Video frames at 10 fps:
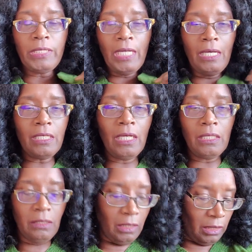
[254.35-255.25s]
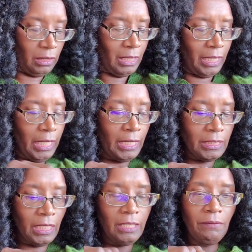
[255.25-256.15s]
It kind of
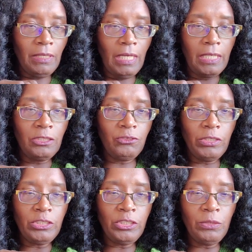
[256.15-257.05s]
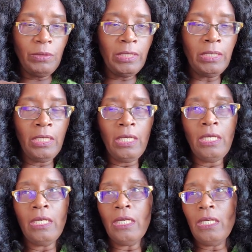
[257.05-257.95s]
has kind of a lot of stretch to it.
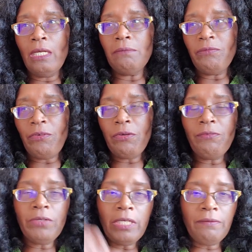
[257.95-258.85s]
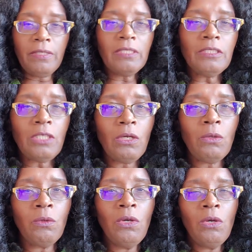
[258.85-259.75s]
Very forgiving.
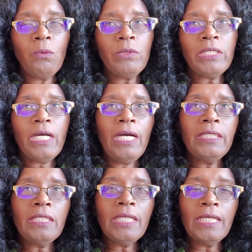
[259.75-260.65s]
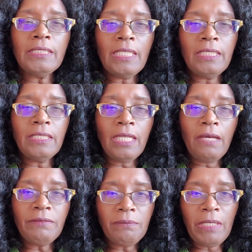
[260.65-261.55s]
So with the cotton lace, I didn't
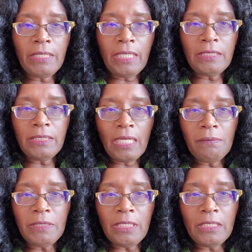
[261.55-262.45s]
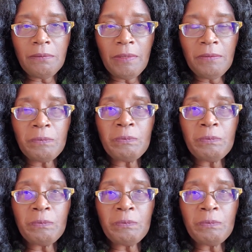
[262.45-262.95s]
have to make that same adjustment.